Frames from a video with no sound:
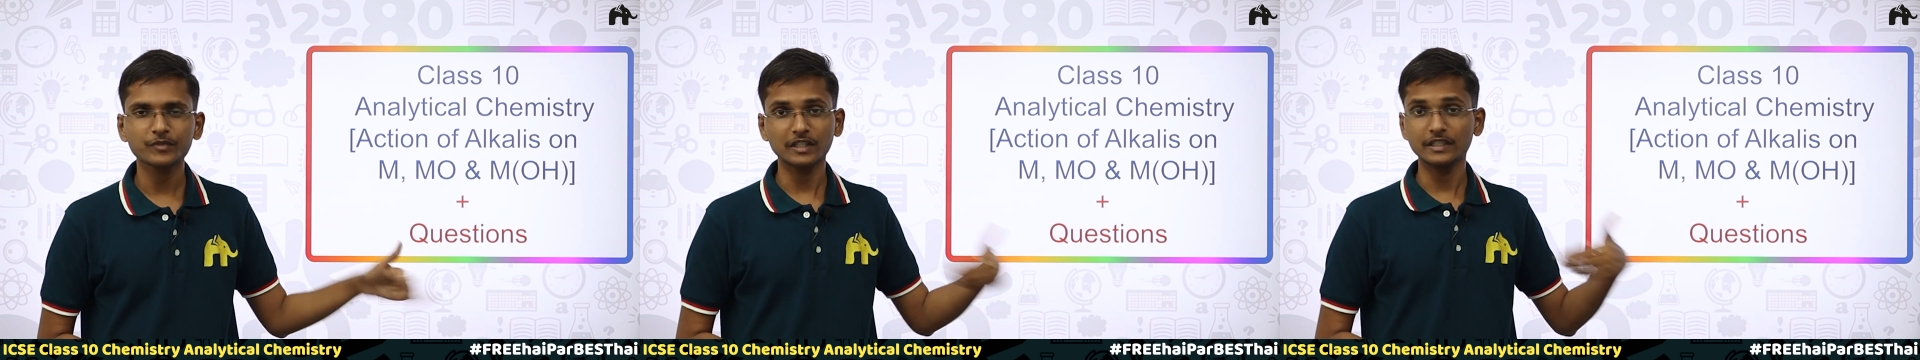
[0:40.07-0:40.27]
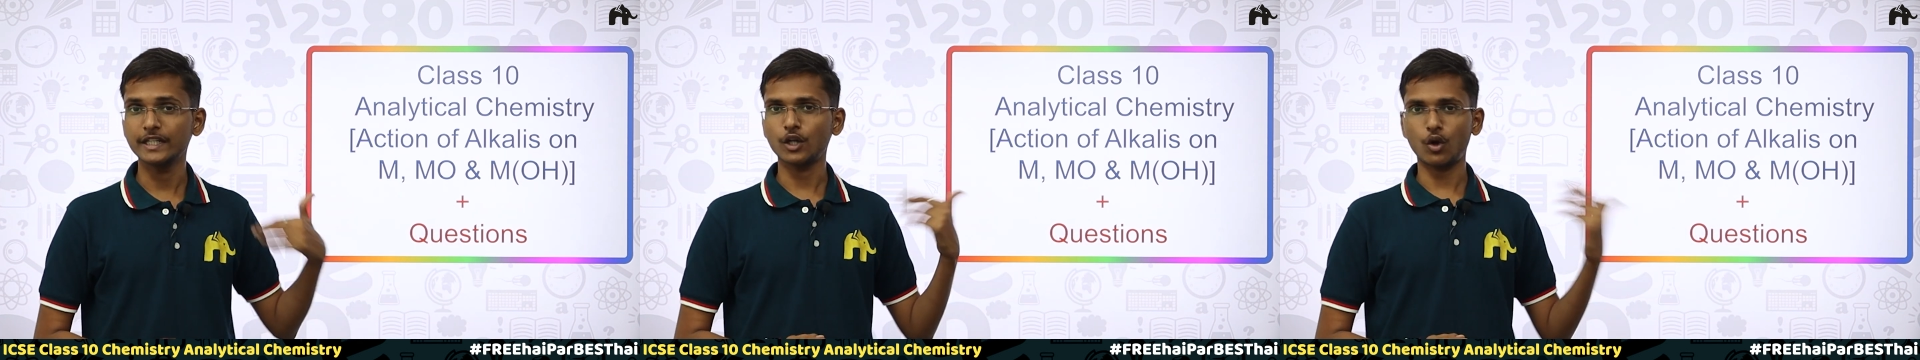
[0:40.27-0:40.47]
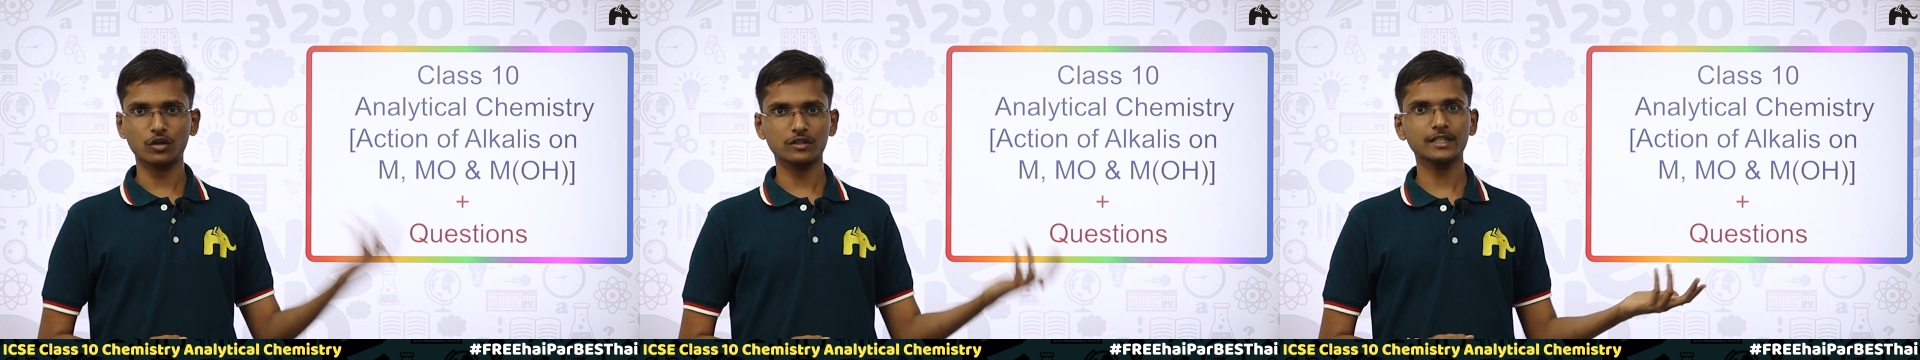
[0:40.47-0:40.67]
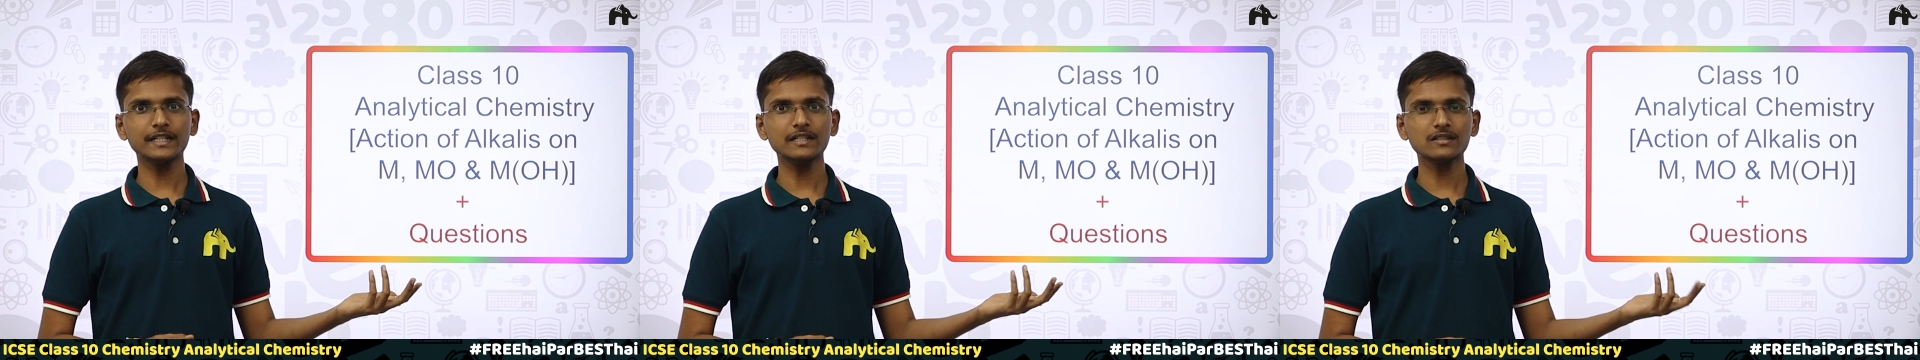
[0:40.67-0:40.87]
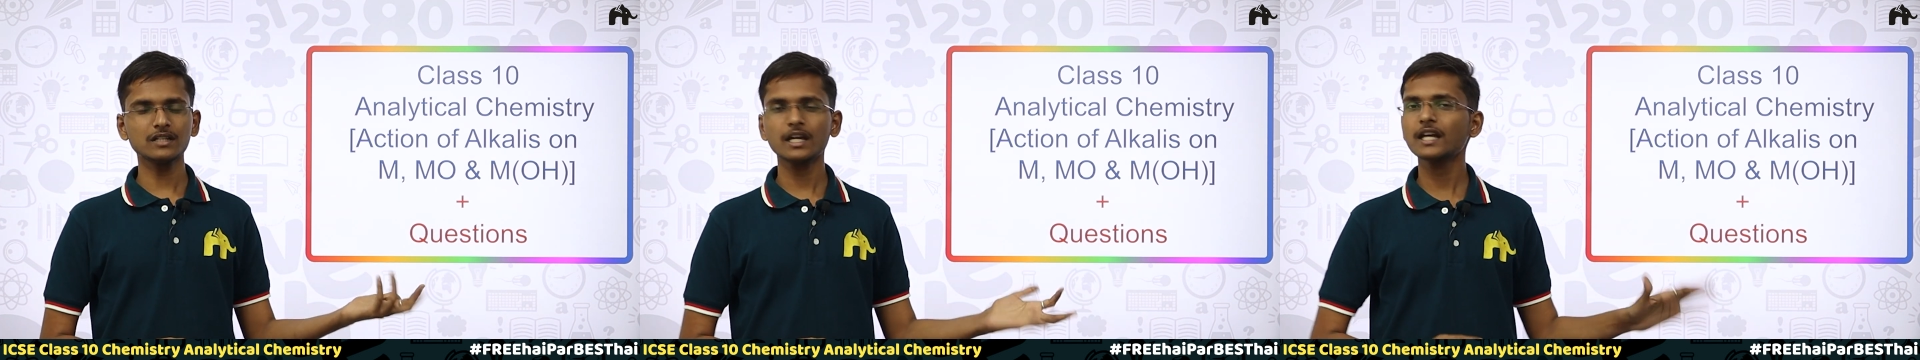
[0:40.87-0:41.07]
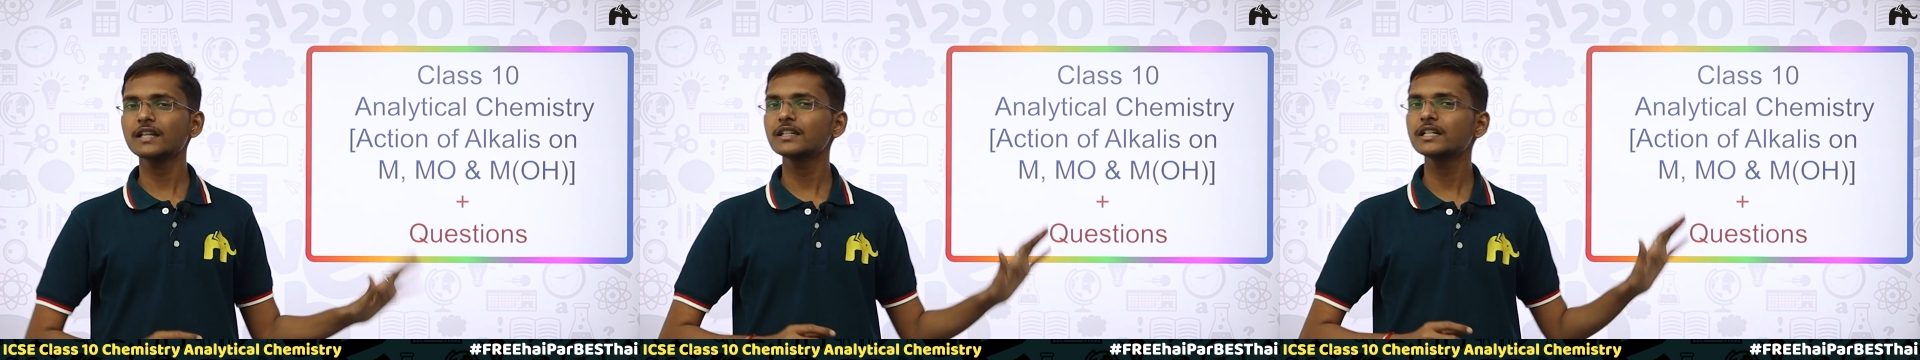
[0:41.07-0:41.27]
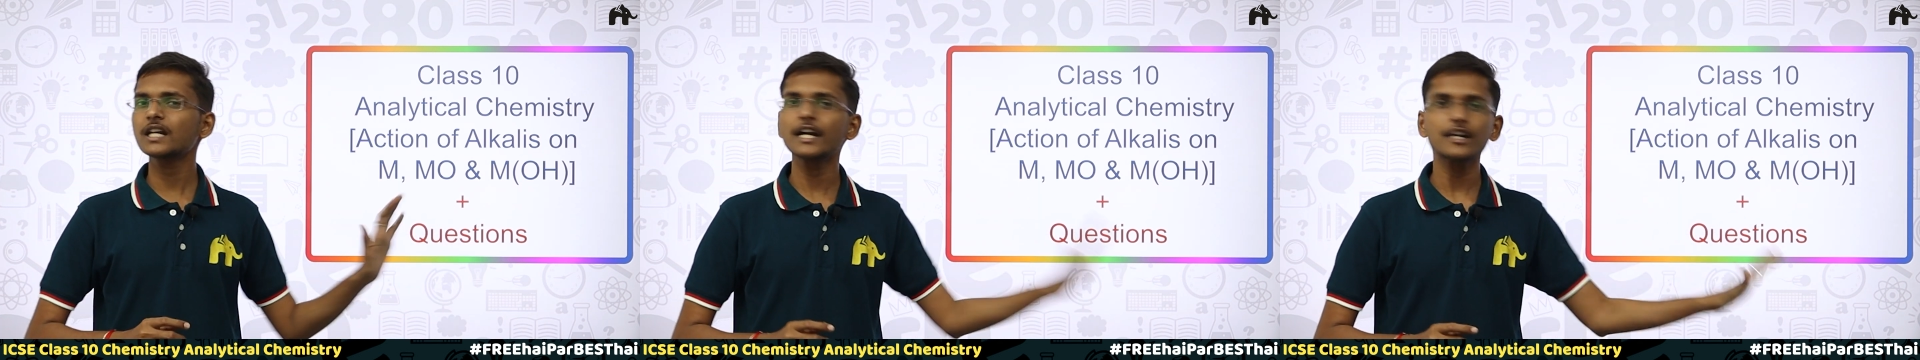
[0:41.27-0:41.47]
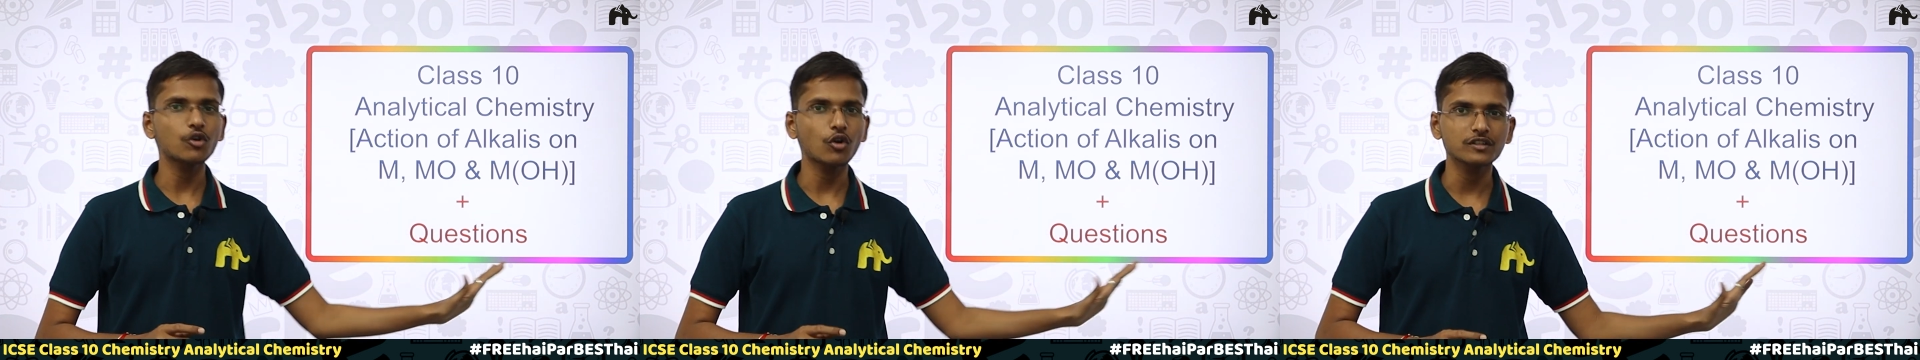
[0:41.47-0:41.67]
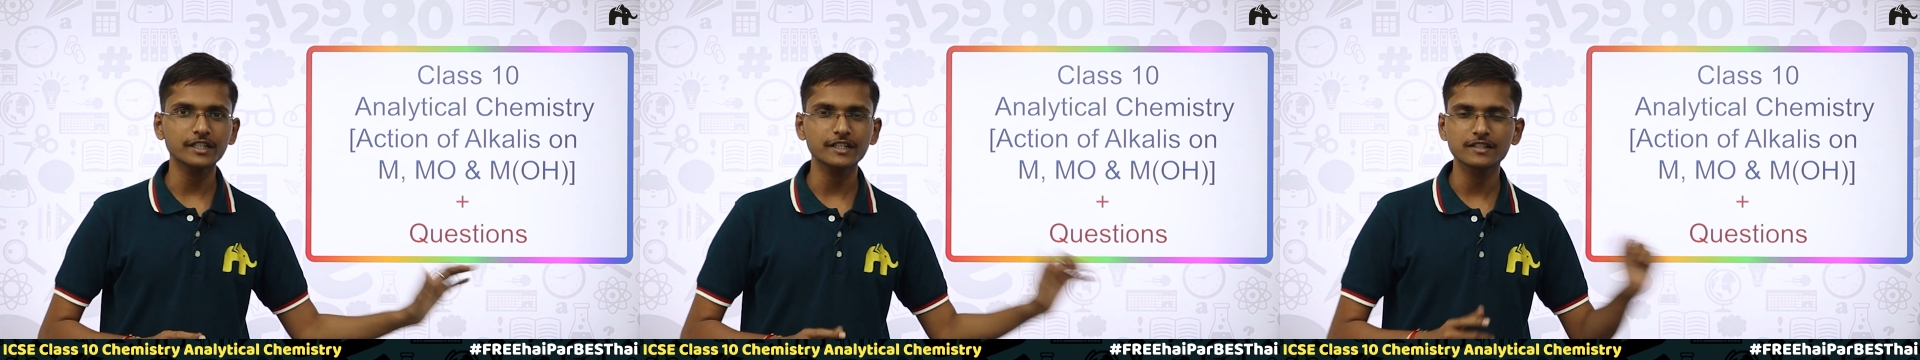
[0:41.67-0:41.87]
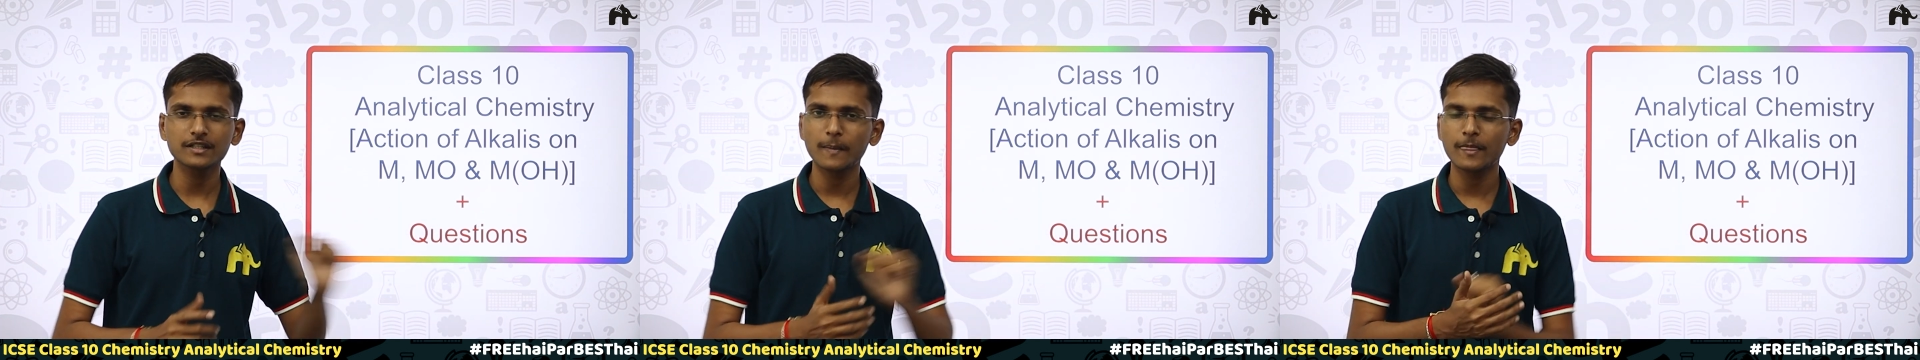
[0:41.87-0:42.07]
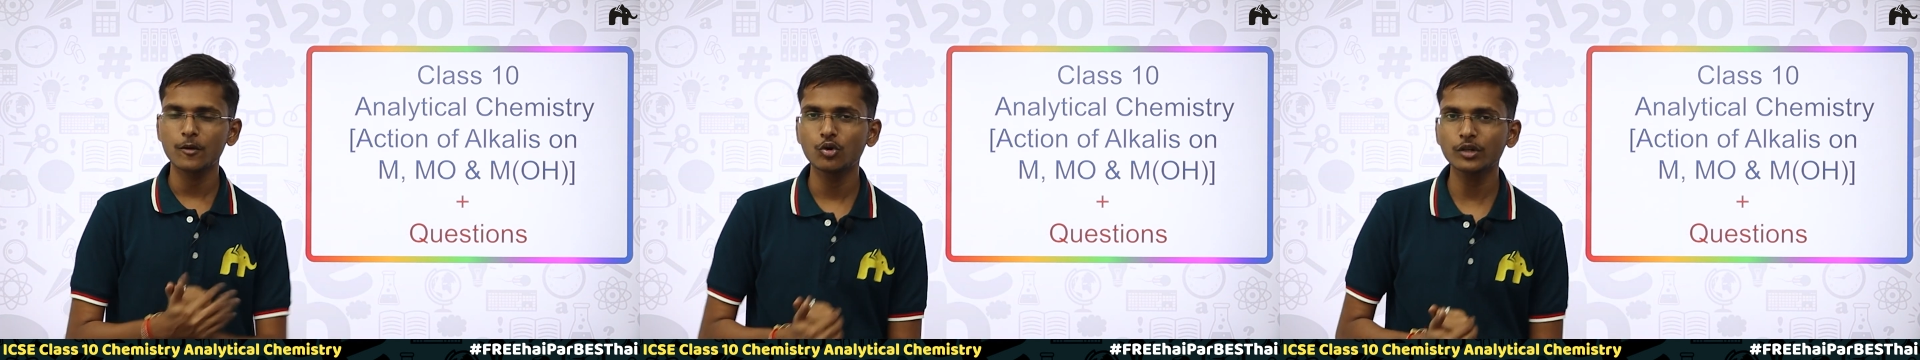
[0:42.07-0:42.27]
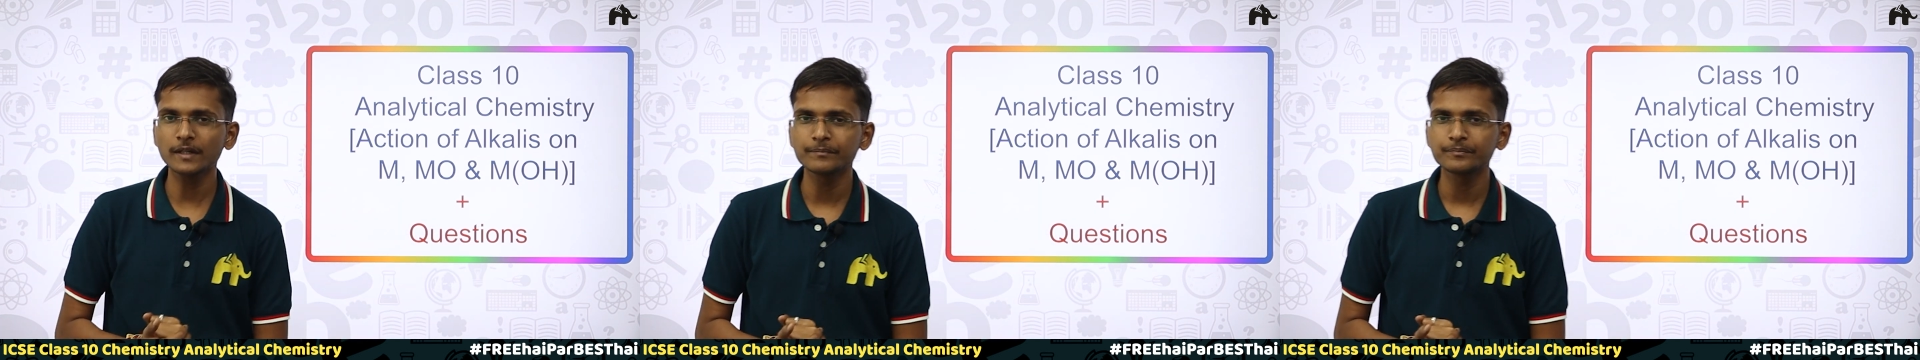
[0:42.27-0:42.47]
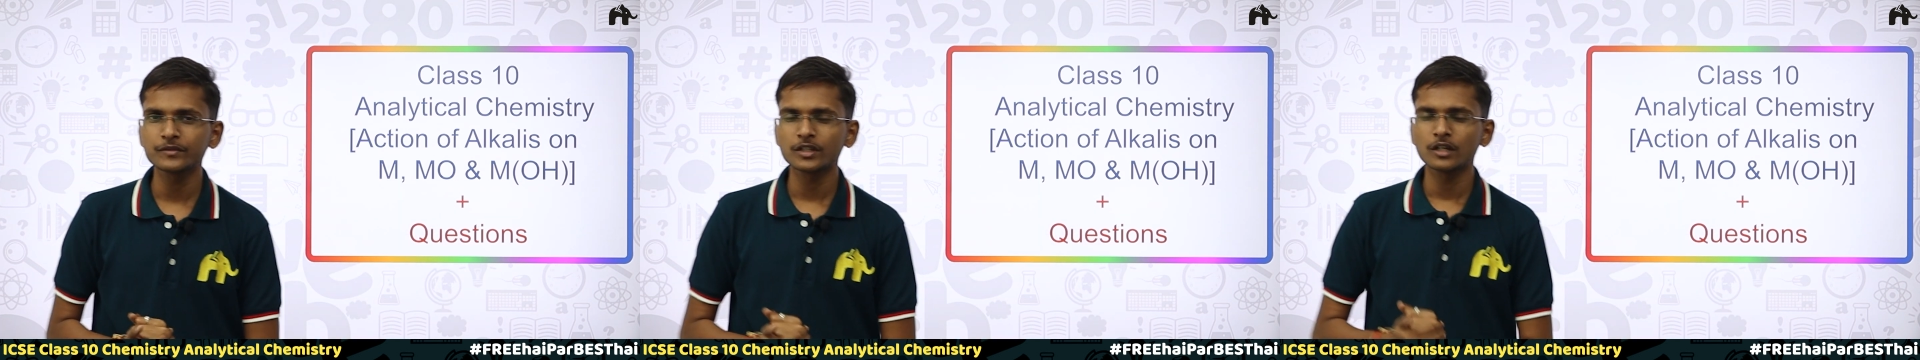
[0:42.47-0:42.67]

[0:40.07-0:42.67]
their oxides and their hydroxides. Okay,